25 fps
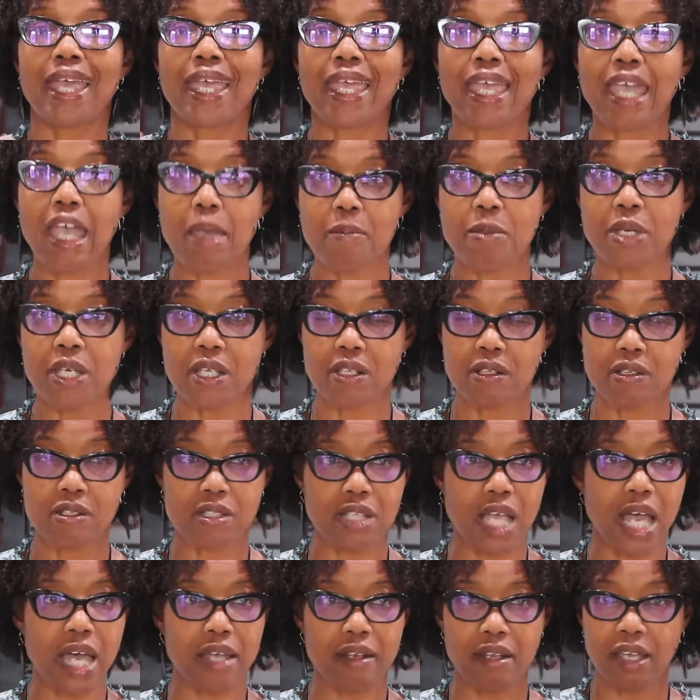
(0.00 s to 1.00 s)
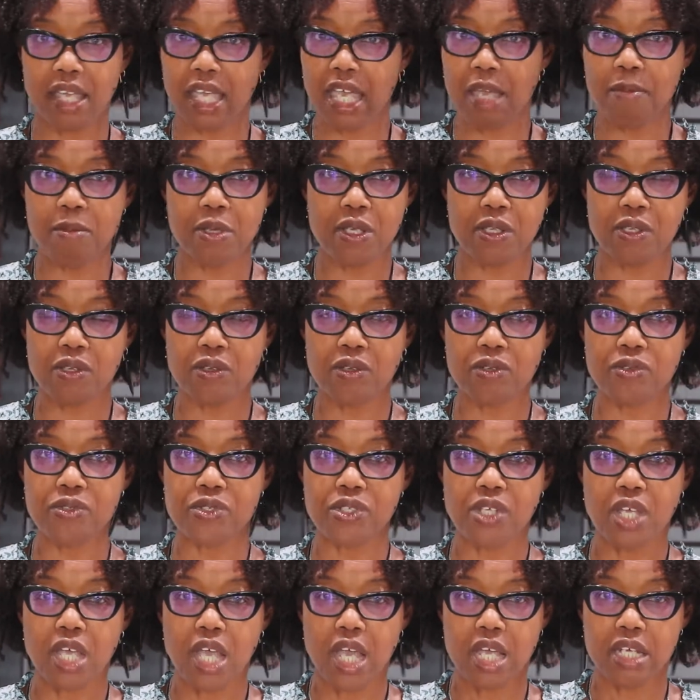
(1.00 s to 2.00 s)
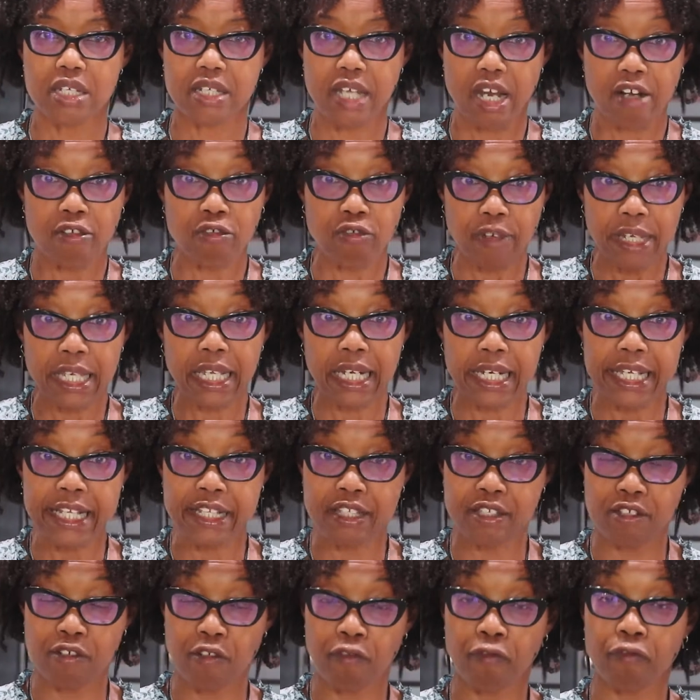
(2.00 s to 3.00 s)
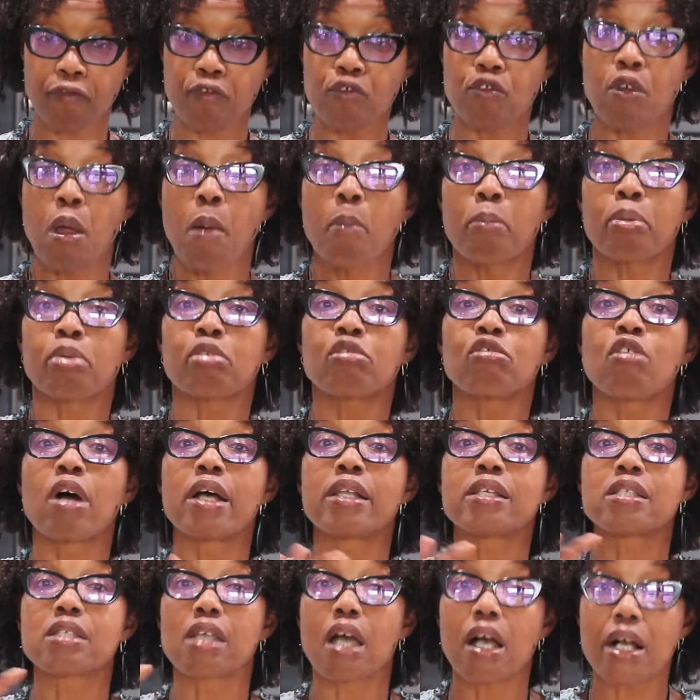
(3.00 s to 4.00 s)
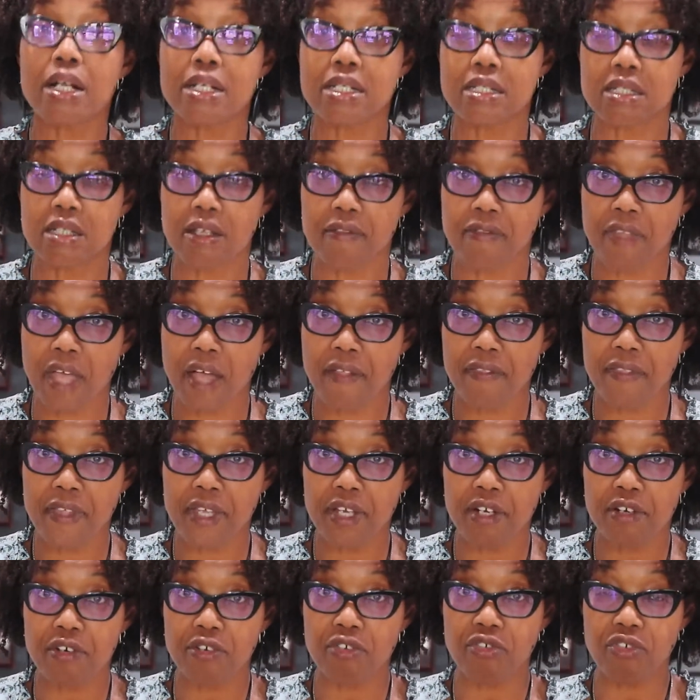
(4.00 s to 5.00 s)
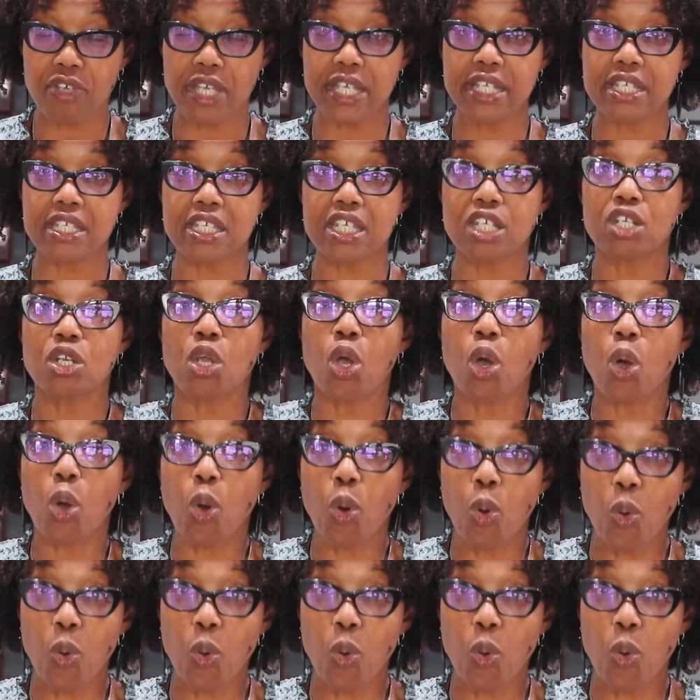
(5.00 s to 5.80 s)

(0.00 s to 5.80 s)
chemicals, either chemicals directly into the food product that they're creating,